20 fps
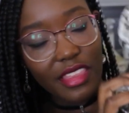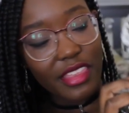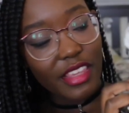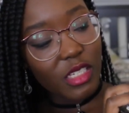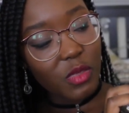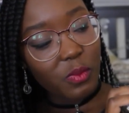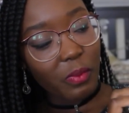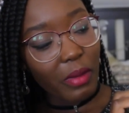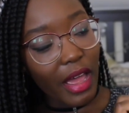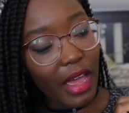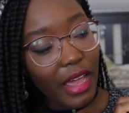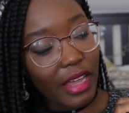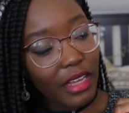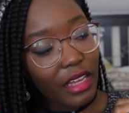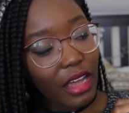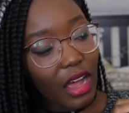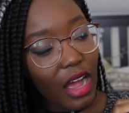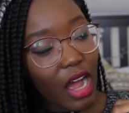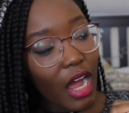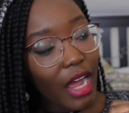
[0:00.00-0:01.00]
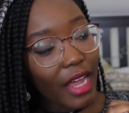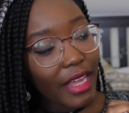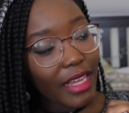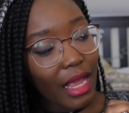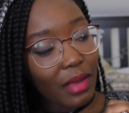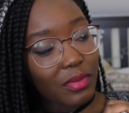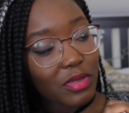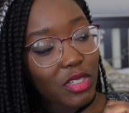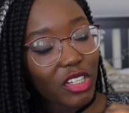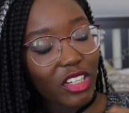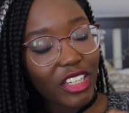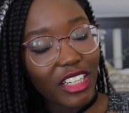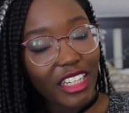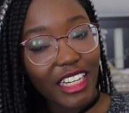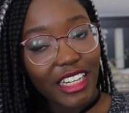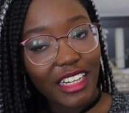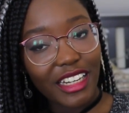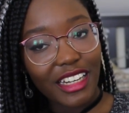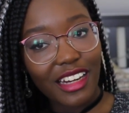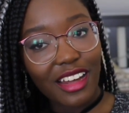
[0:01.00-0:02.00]
this bag. I
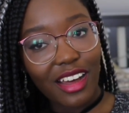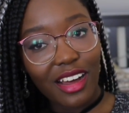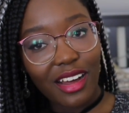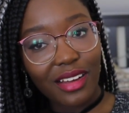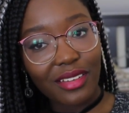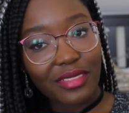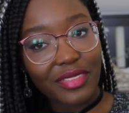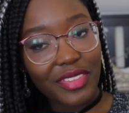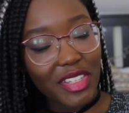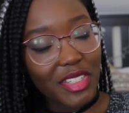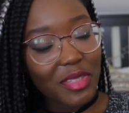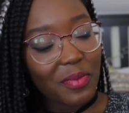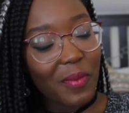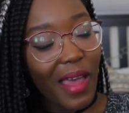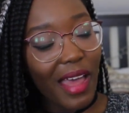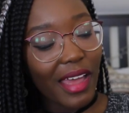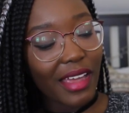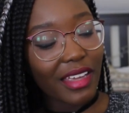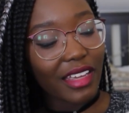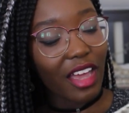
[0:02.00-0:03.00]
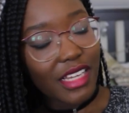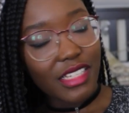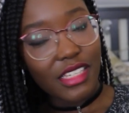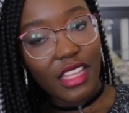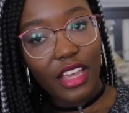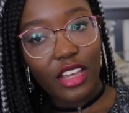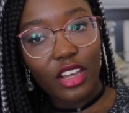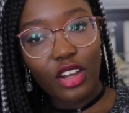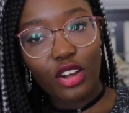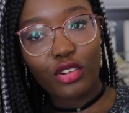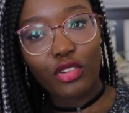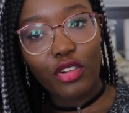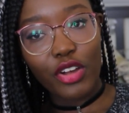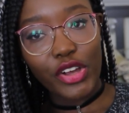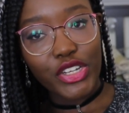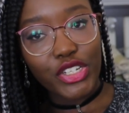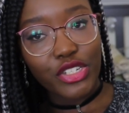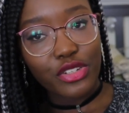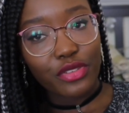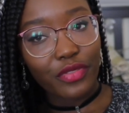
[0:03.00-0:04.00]
absolutely love this bag. It's like a
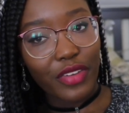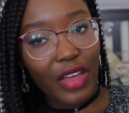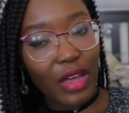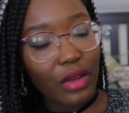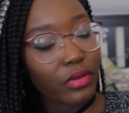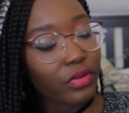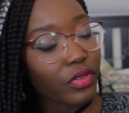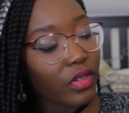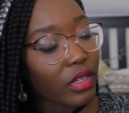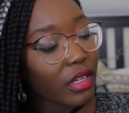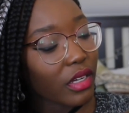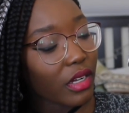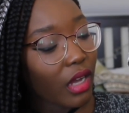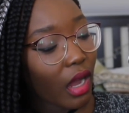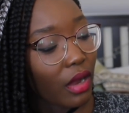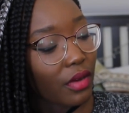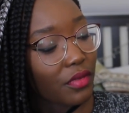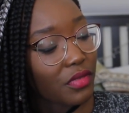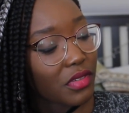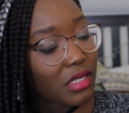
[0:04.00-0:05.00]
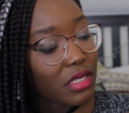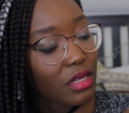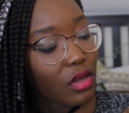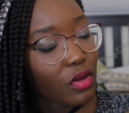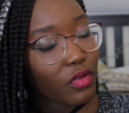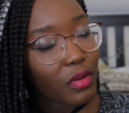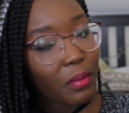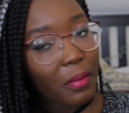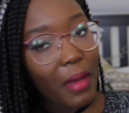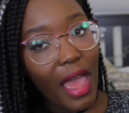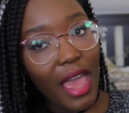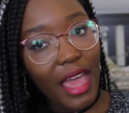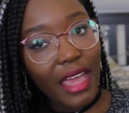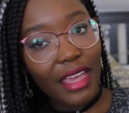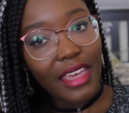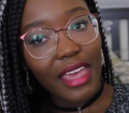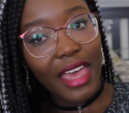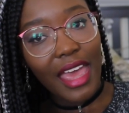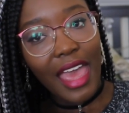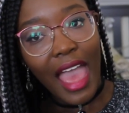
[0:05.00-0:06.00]
crushed velvet kind of silver
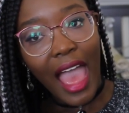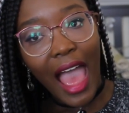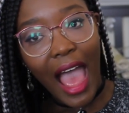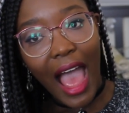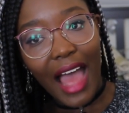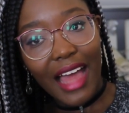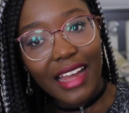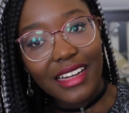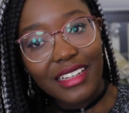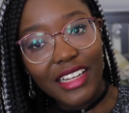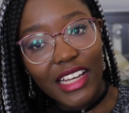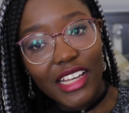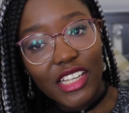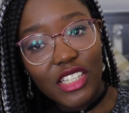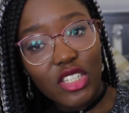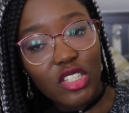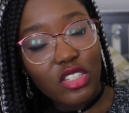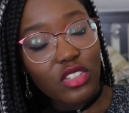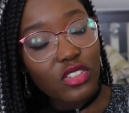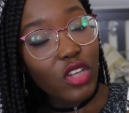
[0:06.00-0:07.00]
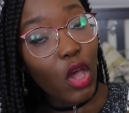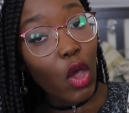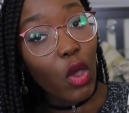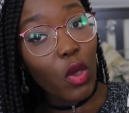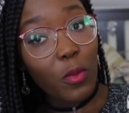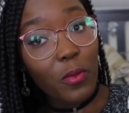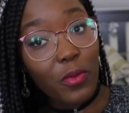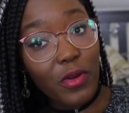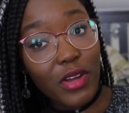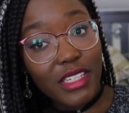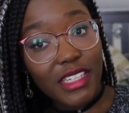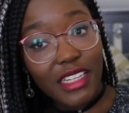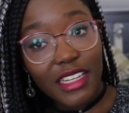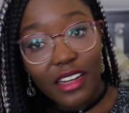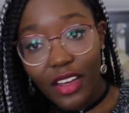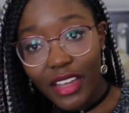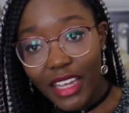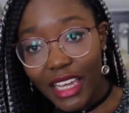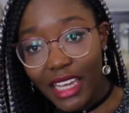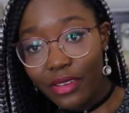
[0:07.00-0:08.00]
bag, and it's so pretty,
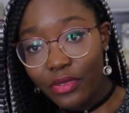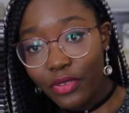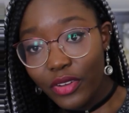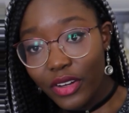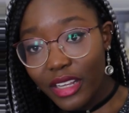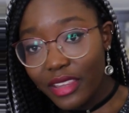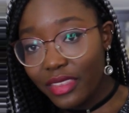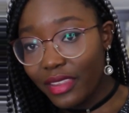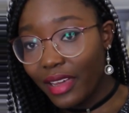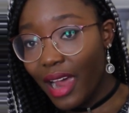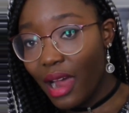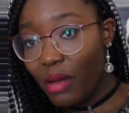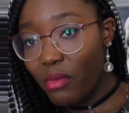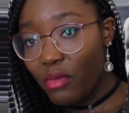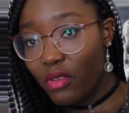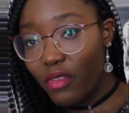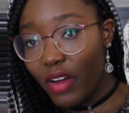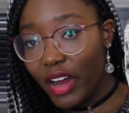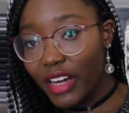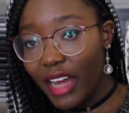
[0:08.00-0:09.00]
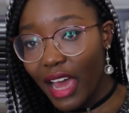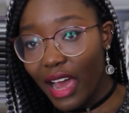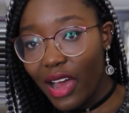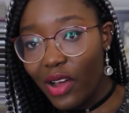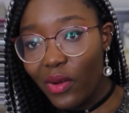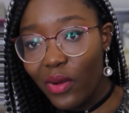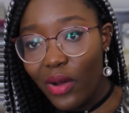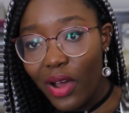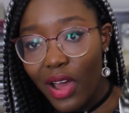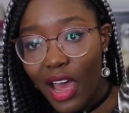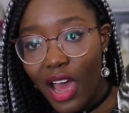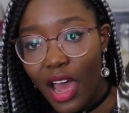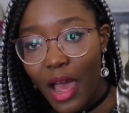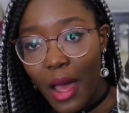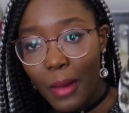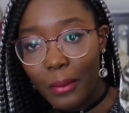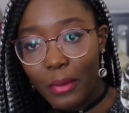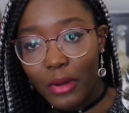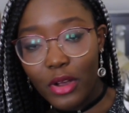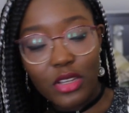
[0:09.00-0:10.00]
like even in the camera right now,
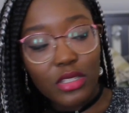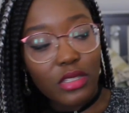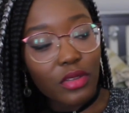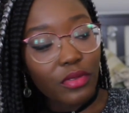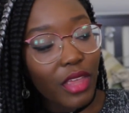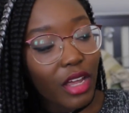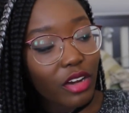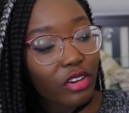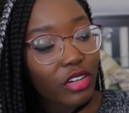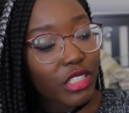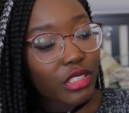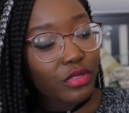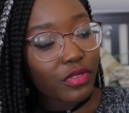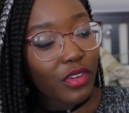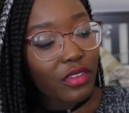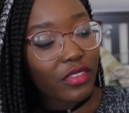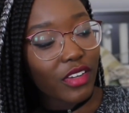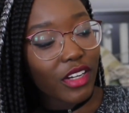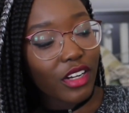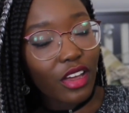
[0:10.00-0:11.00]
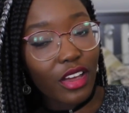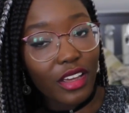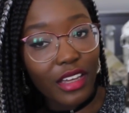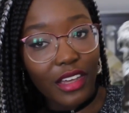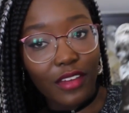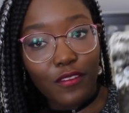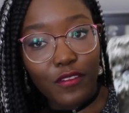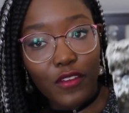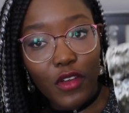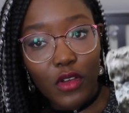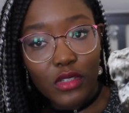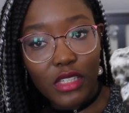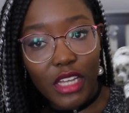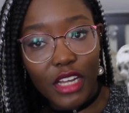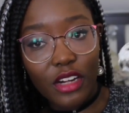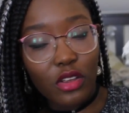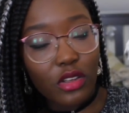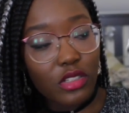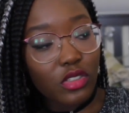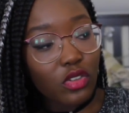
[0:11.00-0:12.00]
because of that crushed velvet look, it
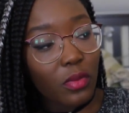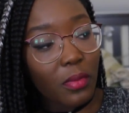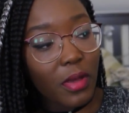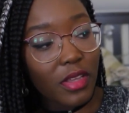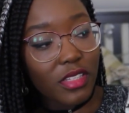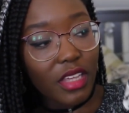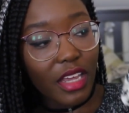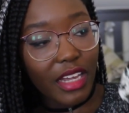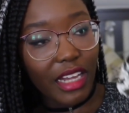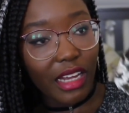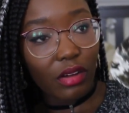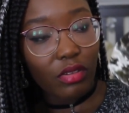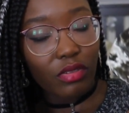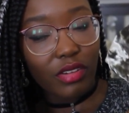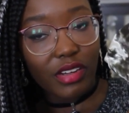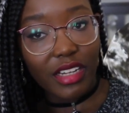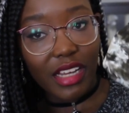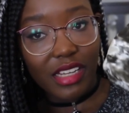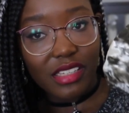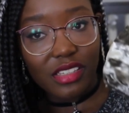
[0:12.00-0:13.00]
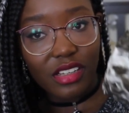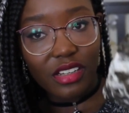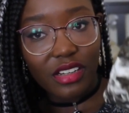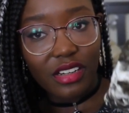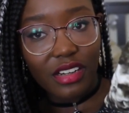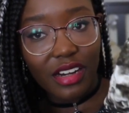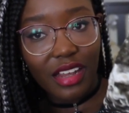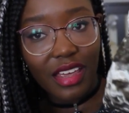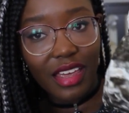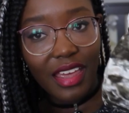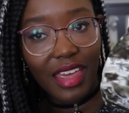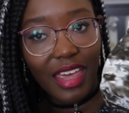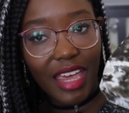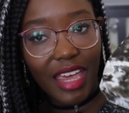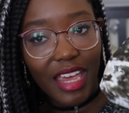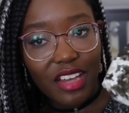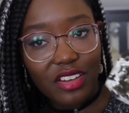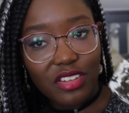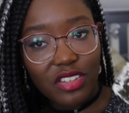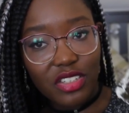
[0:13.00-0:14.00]
looks almost like iridescent.
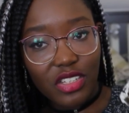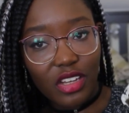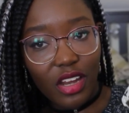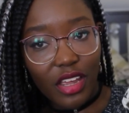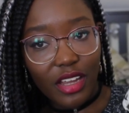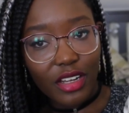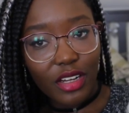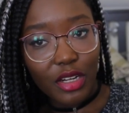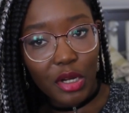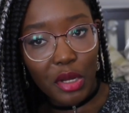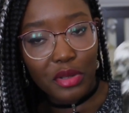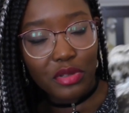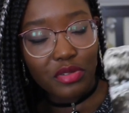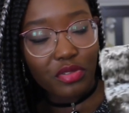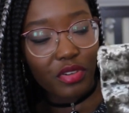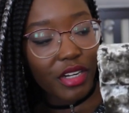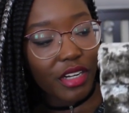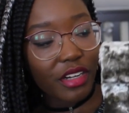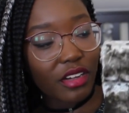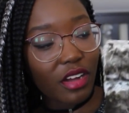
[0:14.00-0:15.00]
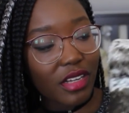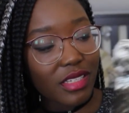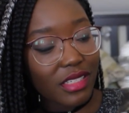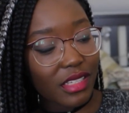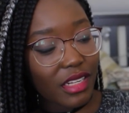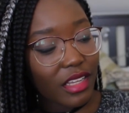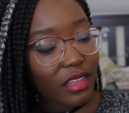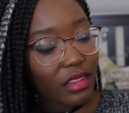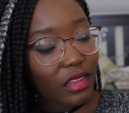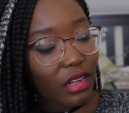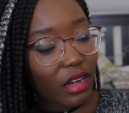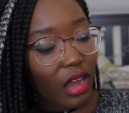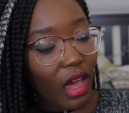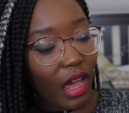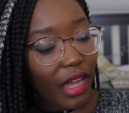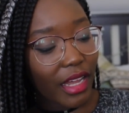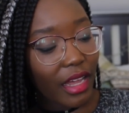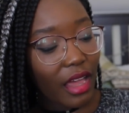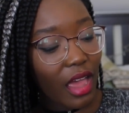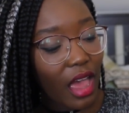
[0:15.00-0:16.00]
It just like glows really nicely in the
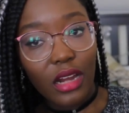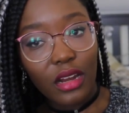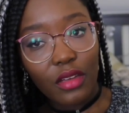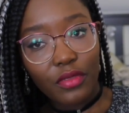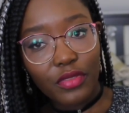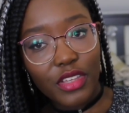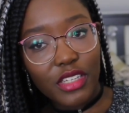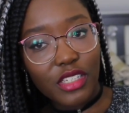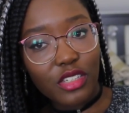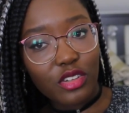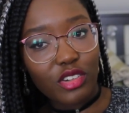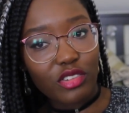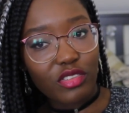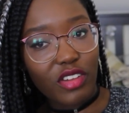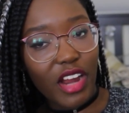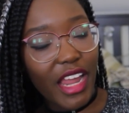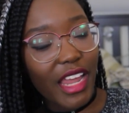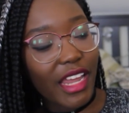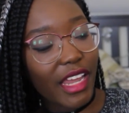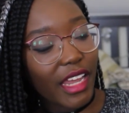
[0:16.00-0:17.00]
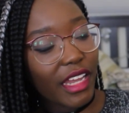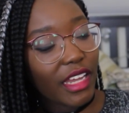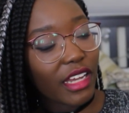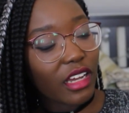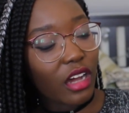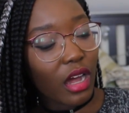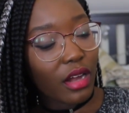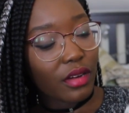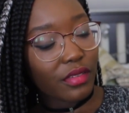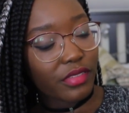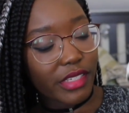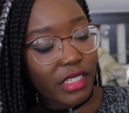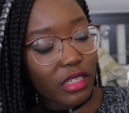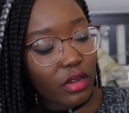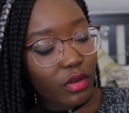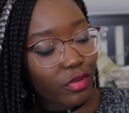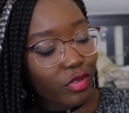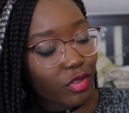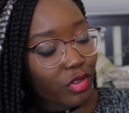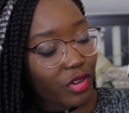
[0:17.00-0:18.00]
light. I love this grey kind of
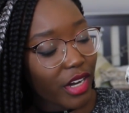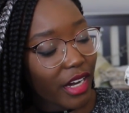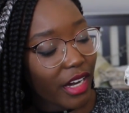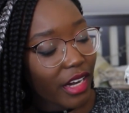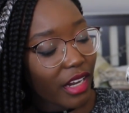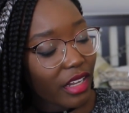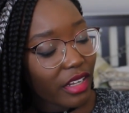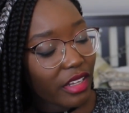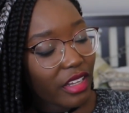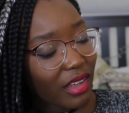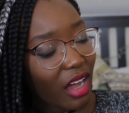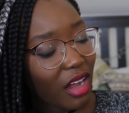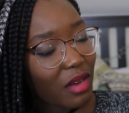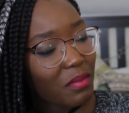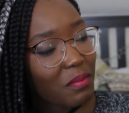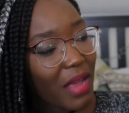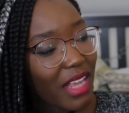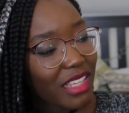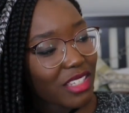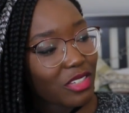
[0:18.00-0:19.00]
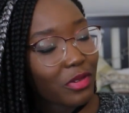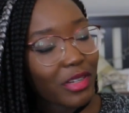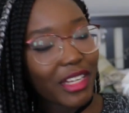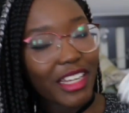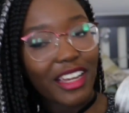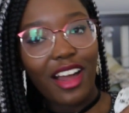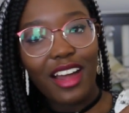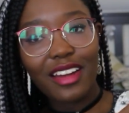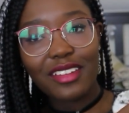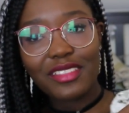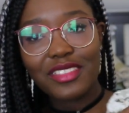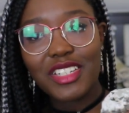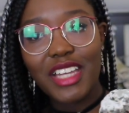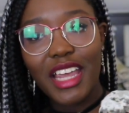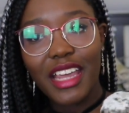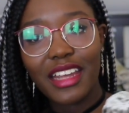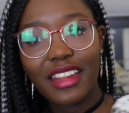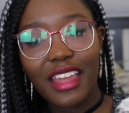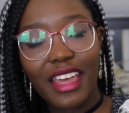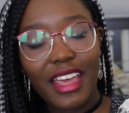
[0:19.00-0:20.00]
silvery gunmetal-y kind of
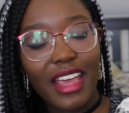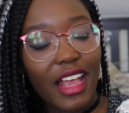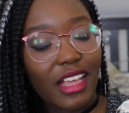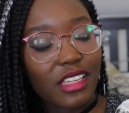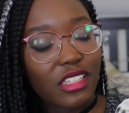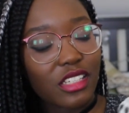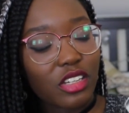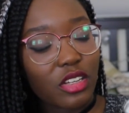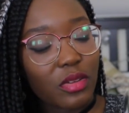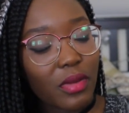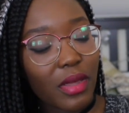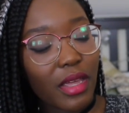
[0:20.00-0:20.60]
shade that it has to